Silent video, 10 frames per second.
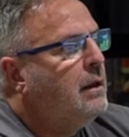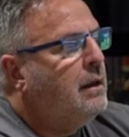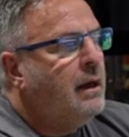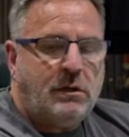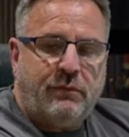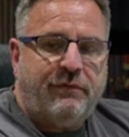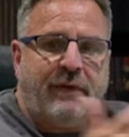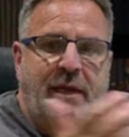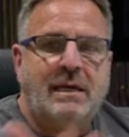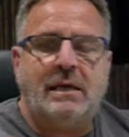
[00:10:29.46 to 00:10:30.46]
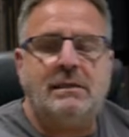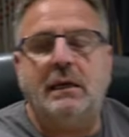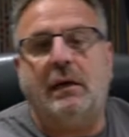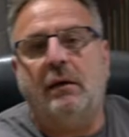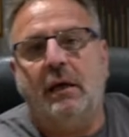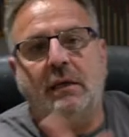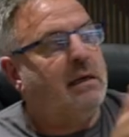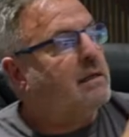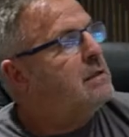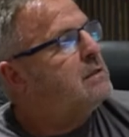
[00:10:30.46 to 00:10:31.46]
It's fantastic.
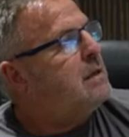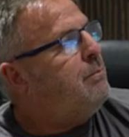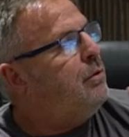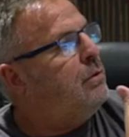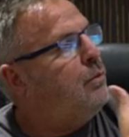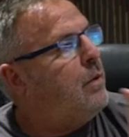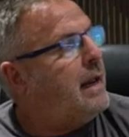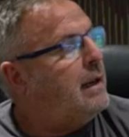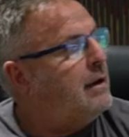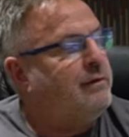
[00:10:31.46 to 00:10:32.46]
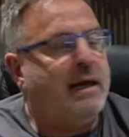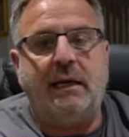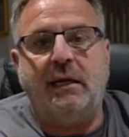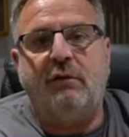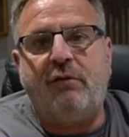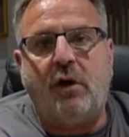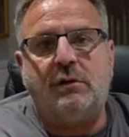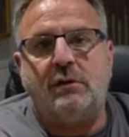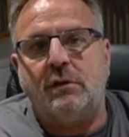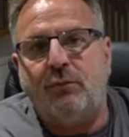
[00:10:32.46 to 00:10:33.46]
It's a simple way of getting your
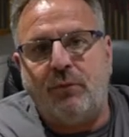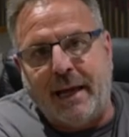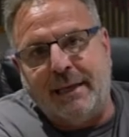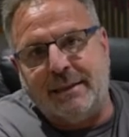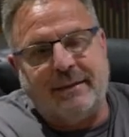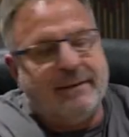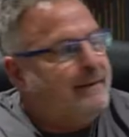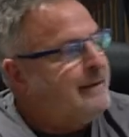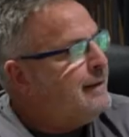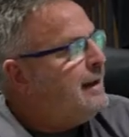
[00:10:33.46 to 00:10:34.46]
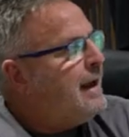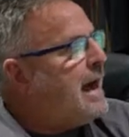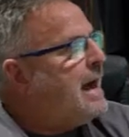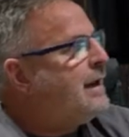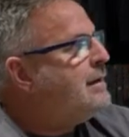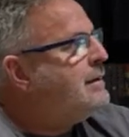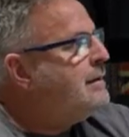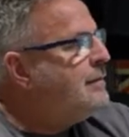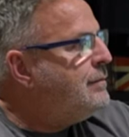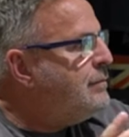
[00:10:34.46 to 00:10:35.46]
fonts right. And
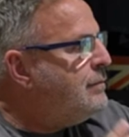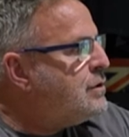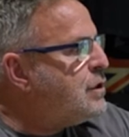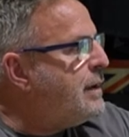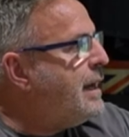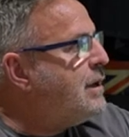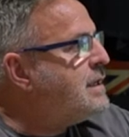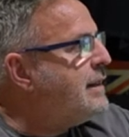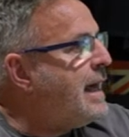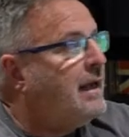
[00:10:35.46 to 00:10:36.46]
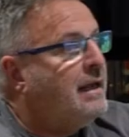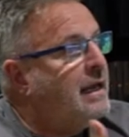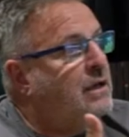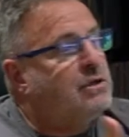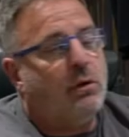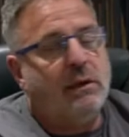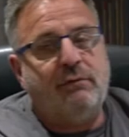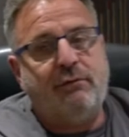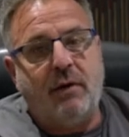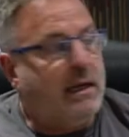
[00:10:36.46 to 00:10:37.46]
so get onto that. It's totally
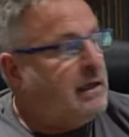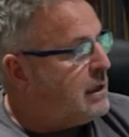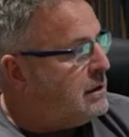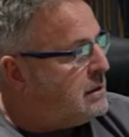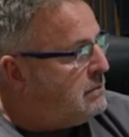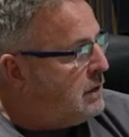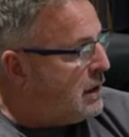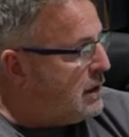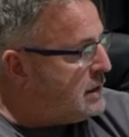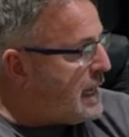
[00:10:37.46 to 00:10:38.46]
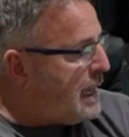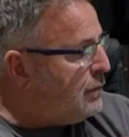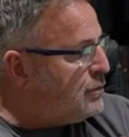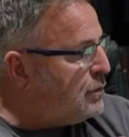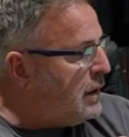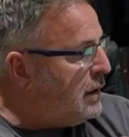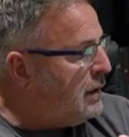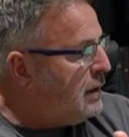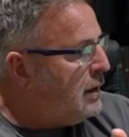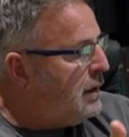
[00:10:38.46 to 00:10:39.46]
free. You can sign up to
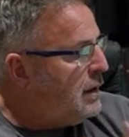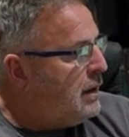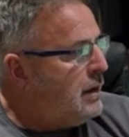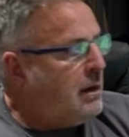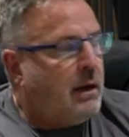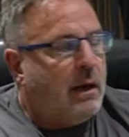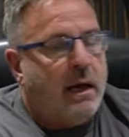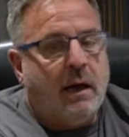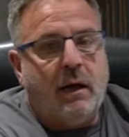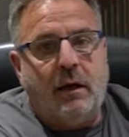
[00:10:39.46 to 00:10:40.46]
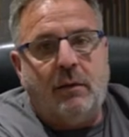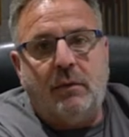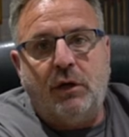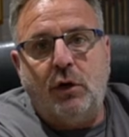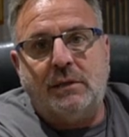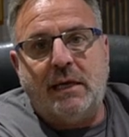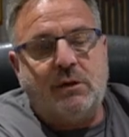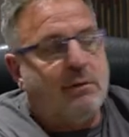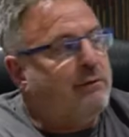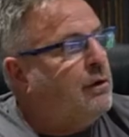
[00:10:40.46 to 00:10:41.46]
a
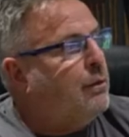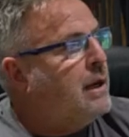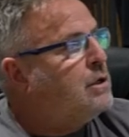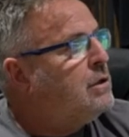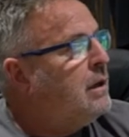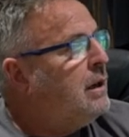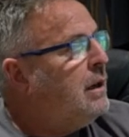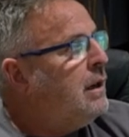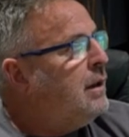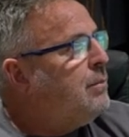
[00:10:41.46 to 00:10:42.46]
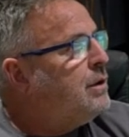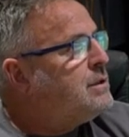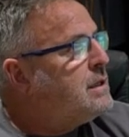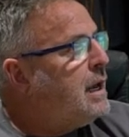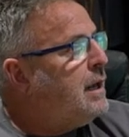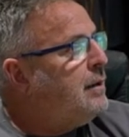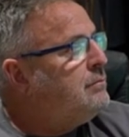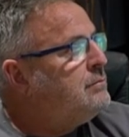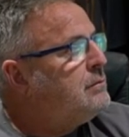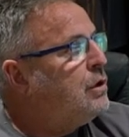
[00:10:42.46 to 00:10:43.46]
newsletter if you wish, but
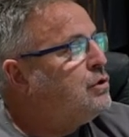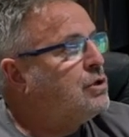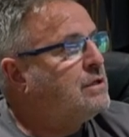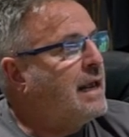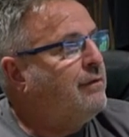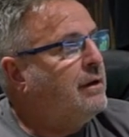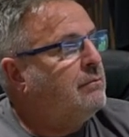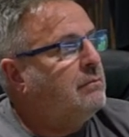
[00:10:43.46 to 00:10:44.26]
or just save it